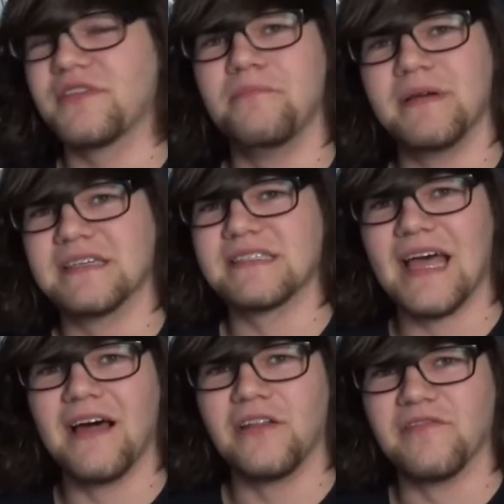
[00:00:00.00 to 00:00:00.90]
the
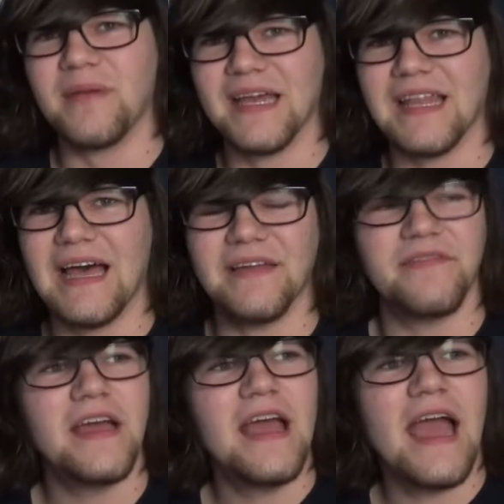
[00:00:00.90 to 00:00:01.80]
biggest L of my
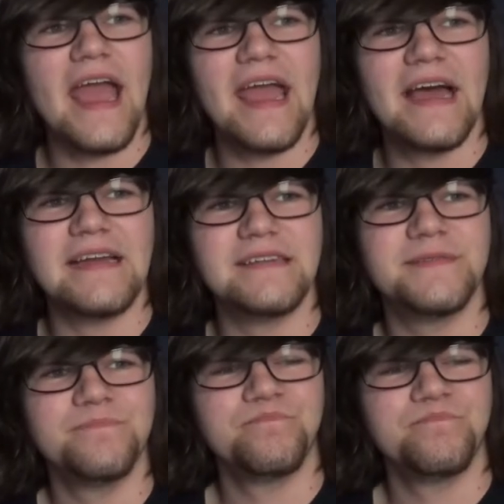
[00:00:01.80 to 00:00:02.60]
life. And